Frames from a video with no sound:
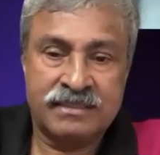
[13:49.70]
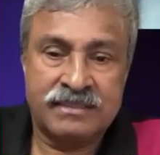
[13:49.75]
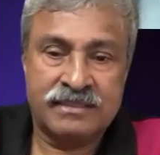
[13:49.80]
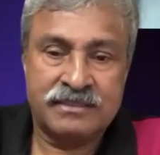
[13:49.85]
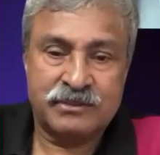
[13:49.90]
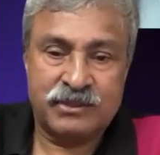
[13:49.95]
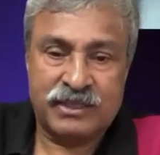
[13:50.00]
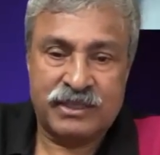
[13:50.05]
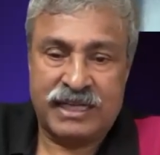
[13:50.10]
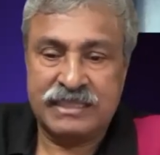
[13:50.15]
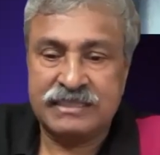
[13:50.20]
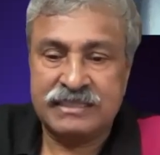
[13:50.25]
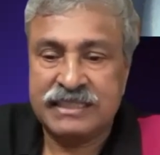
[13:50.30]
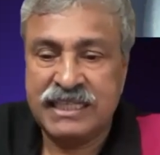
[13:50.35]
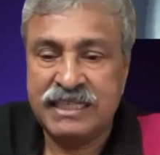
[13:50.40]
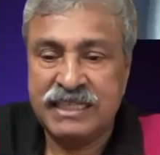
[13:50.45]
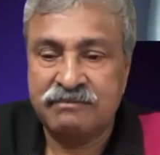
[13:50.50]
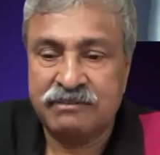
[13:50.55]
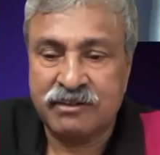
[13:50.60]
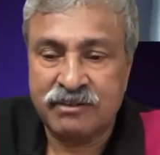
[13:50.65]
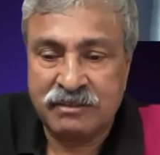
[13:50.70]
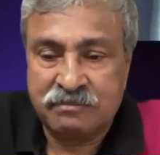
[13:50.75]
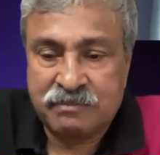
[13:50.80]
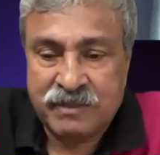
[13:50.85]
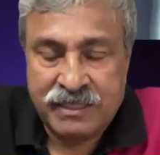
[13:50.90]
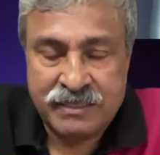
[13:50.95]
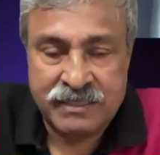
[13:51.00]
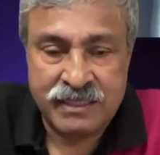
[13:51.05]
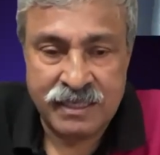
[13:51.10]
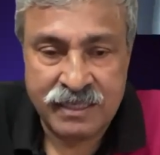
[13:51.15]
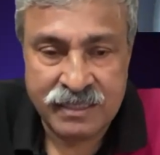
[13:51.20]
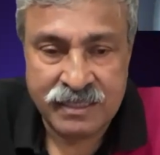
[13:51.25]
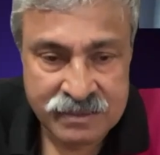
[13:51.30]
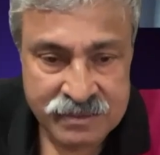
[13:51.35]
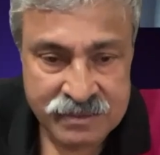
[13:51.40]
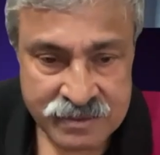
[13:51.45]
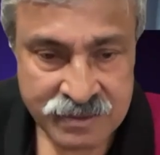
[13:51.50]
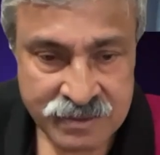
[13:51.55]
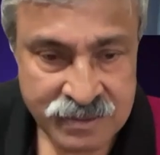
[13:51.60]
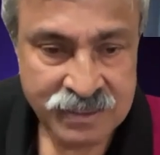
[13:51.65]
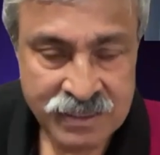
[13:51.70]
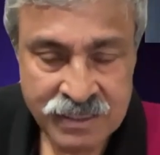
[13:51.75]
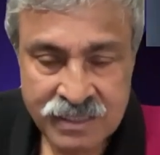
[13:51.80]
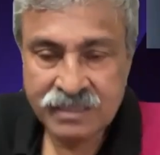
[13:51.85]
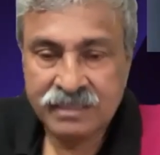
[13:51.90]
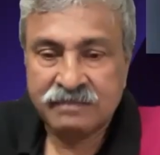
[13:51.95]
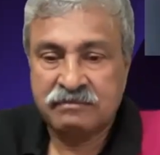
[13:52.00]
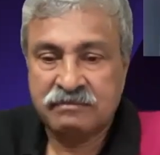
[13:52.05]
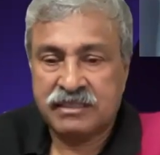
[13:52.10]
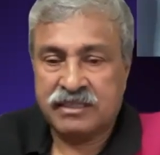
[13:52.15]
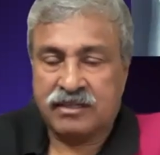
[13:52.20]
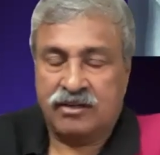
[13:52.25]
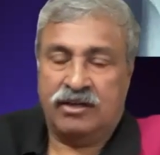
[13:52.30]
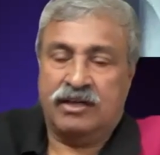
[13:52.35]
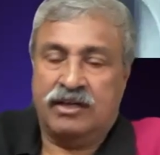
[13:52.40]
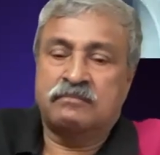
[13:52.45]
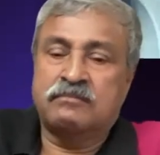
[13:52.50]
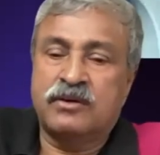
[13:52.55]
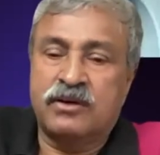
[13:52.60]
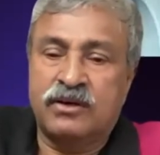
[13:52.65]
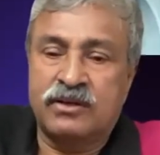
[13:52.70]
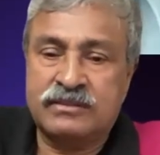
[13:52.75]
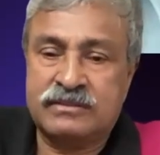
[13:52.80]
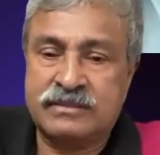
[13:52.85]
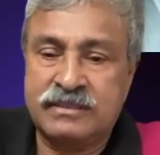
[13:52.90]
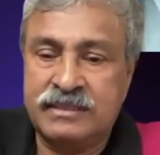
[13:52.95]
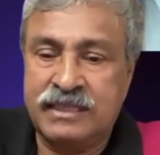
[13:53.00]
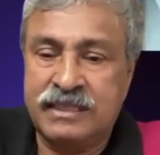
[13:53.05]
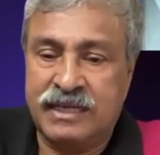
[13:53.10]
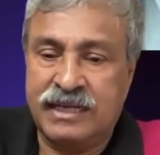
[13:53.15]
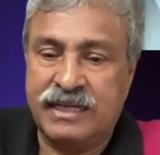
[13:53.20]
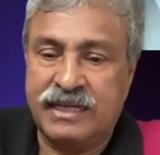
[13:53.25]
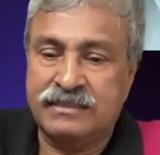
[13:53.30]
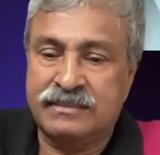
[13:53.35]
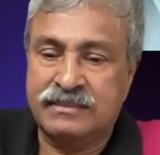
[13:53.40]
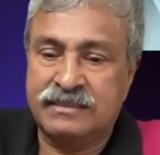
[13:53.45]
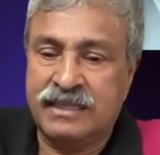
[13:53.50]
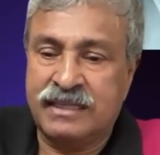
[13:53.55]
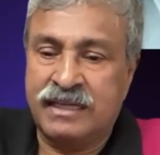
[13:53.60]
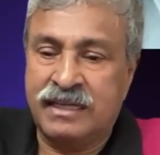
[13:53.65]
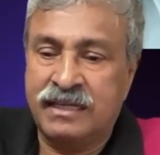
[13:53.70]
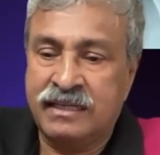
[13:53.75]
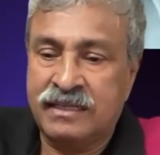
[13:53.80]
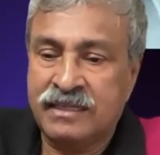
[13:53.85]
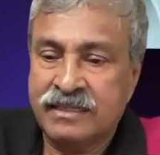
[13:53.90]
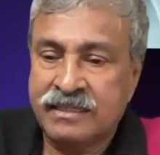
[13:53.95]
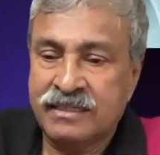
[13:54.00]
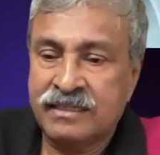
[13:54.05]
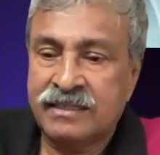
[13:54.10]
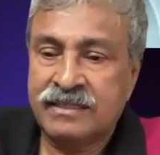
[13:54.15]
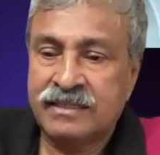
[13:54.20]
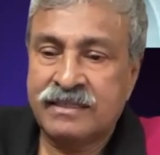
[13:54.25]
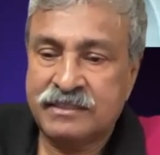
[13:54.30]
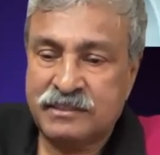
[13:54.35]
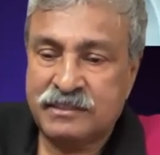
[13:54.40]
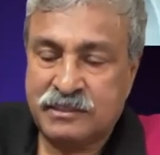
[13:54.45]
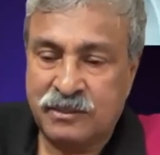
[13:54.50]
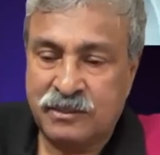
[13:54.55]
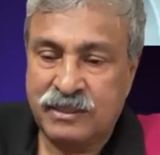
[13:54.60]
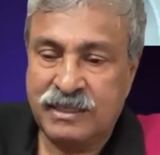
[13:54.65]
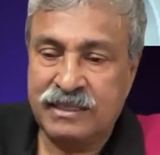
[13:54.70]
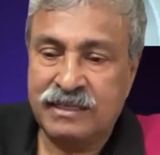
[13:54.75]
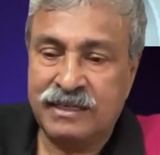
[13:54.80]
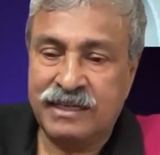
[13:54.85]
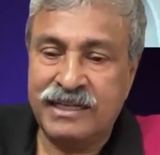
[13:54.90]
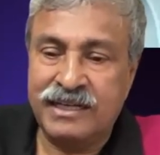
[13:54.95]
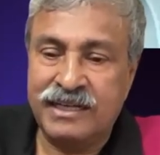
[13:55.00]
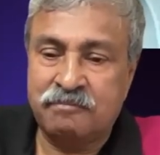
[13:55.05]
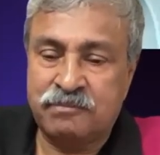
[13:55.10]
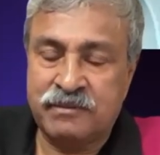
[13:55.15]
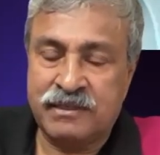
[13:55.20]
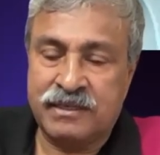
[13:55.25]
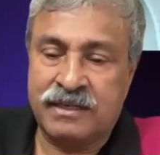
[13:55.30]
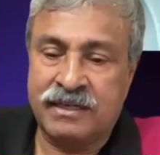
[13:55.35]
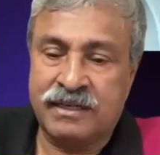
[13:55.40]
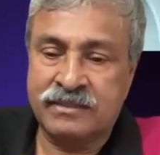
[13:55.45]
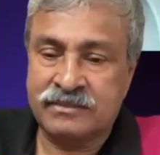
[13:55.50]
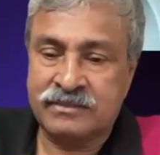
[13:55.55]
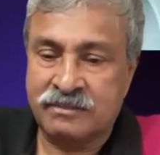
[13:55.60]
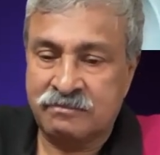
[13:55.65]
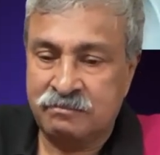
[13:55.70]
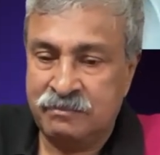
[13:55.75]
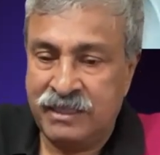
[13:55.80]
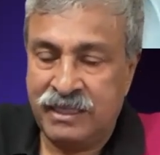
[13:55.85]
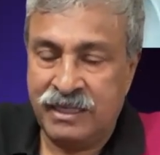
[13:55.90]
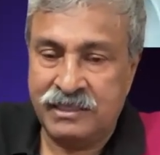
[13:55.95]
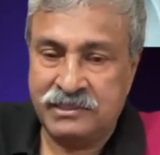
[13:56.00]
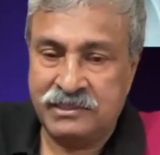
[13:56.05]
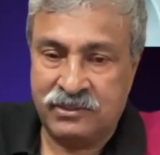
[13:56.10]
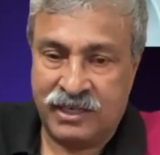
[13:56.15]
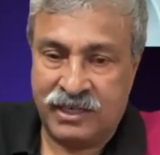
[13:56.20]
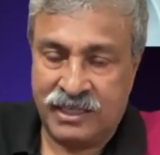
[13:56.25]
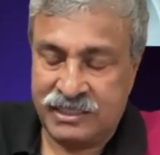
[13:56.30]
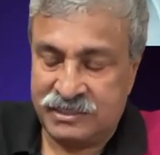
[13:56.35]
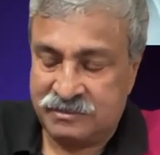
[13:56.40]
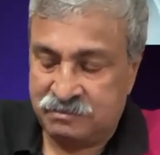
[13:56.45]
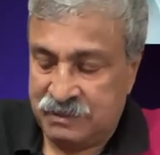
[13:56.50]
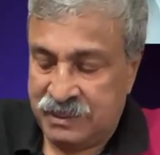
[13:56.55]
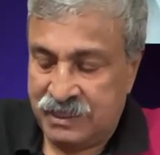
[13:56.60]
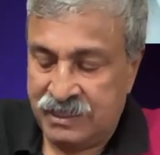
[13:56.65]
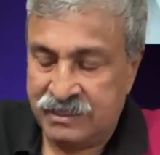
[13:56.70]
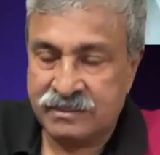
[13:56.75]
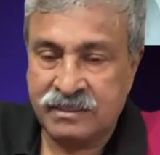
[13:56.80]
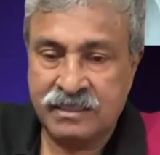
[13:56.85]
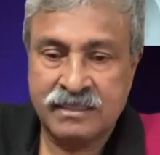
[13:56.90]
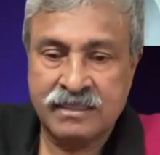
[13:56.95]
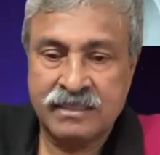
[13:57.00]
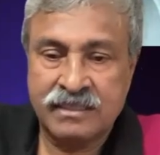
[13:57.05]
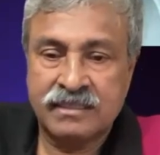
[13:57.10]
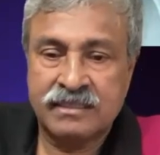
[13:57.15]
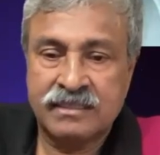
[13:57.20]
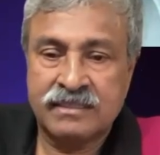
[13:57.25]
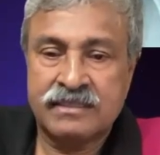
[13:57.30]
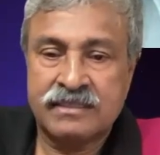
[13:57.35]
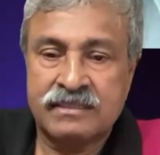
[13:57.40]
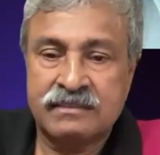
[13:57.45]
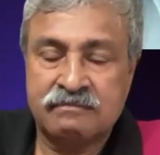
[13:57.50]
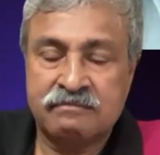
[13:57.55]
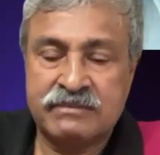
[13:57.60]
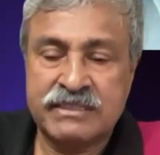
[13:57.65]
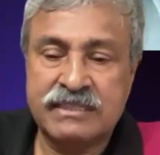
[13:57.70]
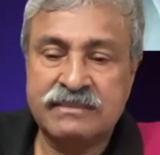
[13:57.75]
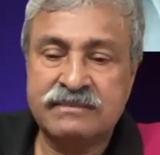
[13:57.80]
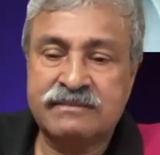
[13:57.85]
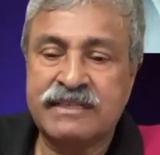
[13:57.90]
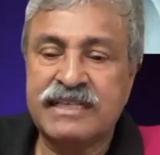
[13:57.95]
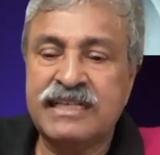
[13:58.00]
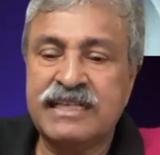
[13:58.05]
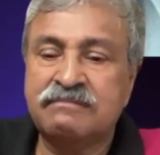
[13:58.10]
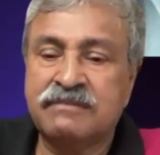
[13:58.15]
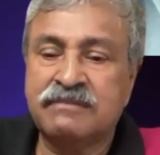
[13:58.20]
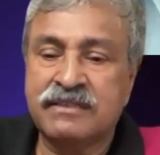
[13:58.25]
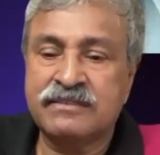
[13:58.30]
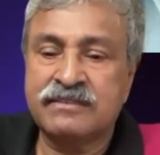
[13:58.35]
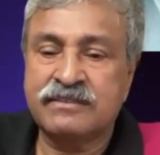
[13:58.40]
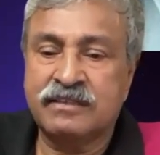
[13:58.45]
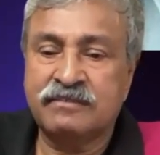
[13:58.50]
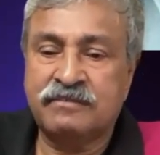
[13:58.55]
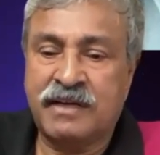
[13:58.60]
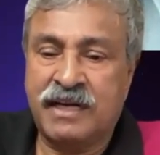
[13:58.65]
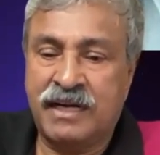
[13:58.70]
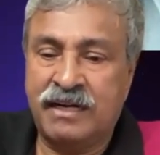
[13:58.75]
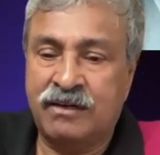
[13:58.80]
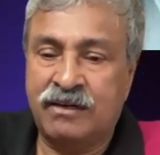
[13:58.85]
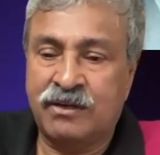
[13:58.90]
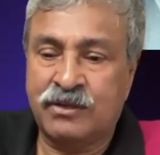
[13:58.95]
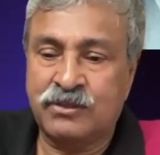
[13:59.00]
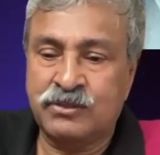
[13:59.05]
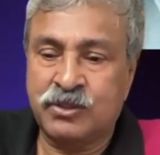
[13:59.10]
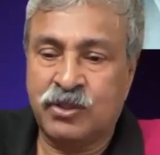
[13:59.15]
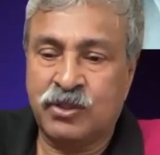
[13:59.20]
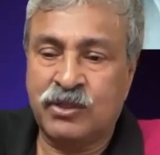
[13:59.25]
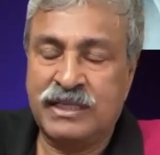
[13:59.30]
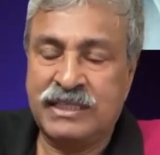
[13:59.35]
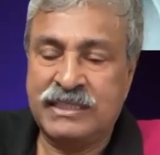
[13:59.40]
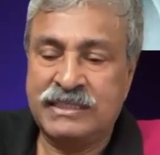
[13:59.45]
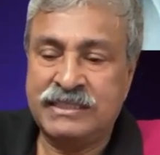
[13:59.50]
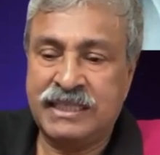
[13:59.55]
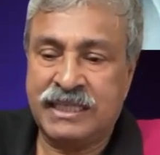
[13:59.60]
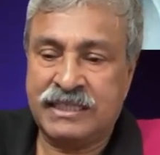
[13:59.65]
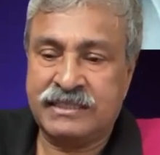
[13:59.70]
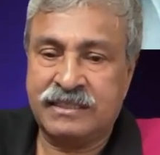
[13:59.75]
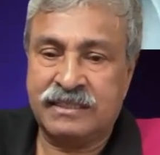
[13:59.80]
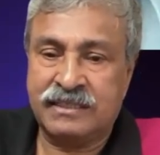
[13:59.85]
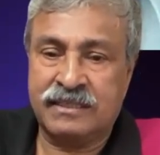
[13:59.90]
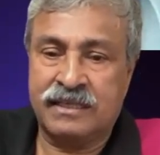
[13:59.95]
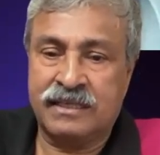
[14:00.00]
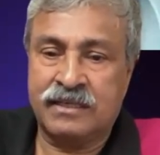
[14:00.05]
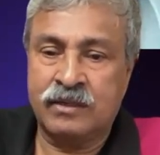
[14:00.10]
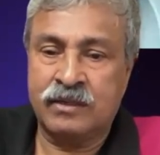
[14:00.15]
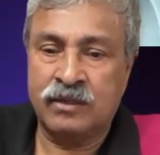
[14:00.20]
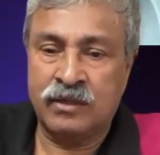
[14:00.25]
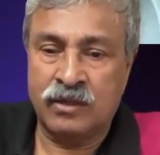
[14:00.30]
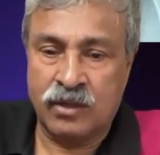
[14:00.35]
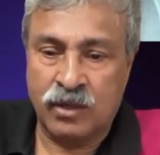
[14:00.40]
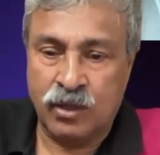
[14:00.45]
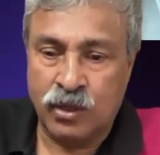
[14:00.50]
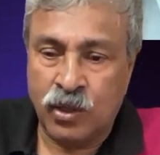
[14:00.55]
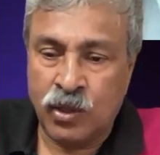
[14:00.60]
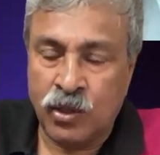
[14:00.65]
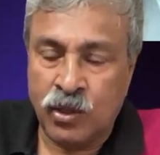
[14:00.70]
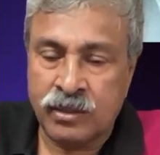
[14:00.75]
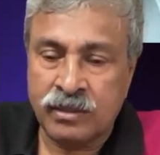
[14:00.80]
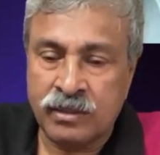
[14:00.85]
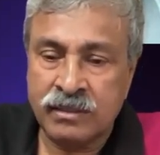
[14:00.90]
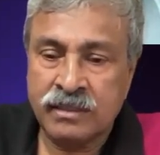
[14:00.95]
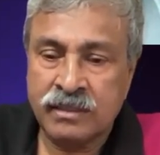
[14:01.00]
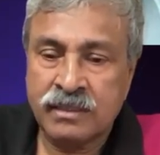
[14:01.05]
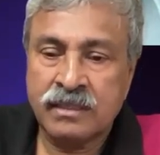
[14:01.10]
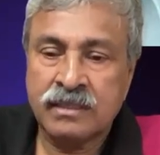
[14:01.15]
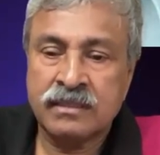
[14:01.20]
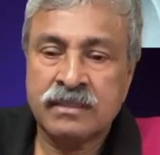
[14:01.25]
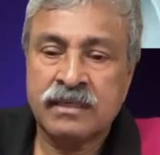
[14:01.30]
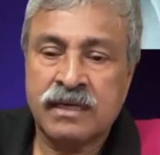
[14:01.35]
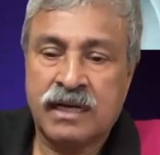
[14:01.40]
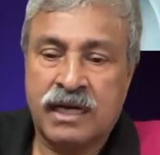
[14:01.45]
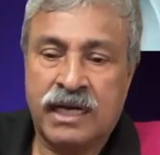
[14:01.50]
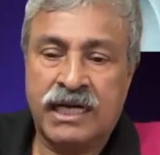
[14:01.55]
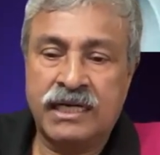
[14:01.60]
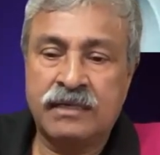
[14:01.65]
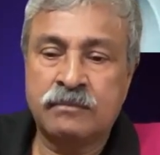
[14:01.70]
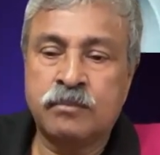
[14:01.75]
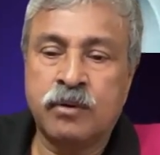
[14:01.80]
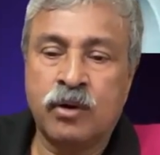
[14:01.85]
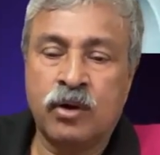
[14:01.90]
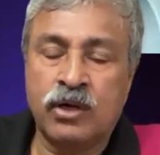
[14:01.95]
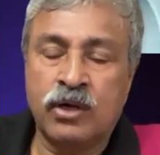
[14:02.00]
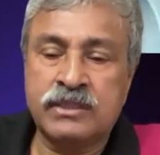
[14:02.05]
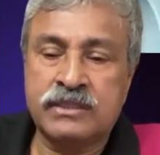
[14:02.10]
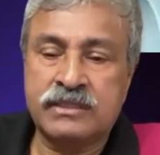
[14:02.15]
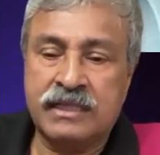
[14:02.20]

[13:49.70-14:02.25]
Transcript: You can see one of the patients with an almost deranged knee showing reappearance of medial joint space within 3 months of hydrozone injection alone, and both